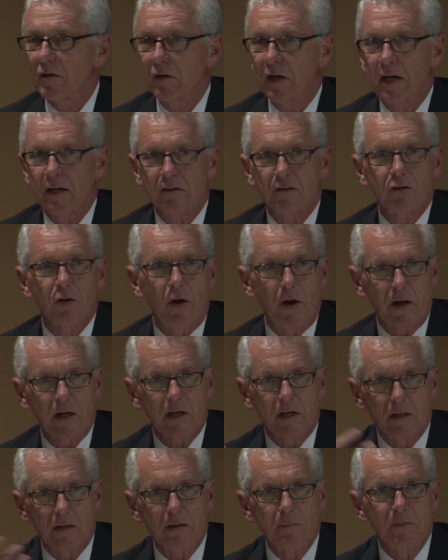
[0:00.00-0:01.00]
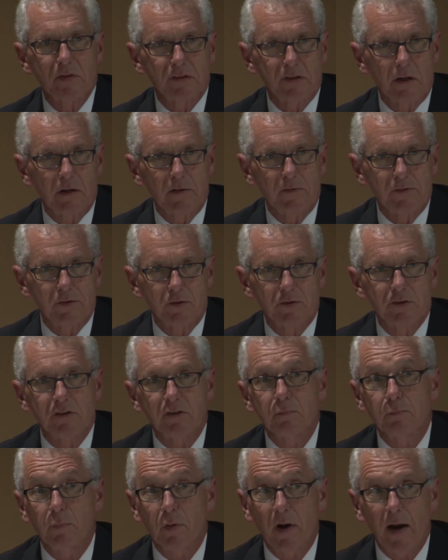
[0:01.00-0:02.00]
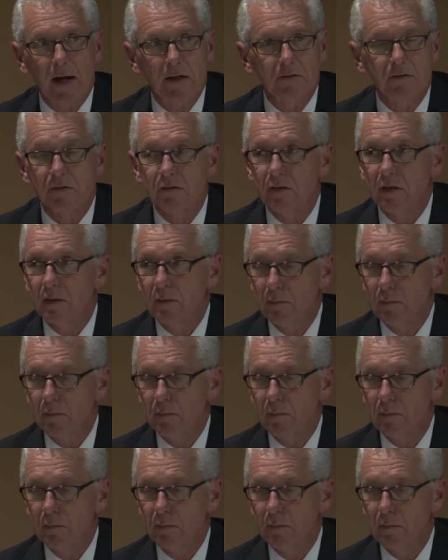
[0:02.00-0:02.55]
that we have in place, and it just shows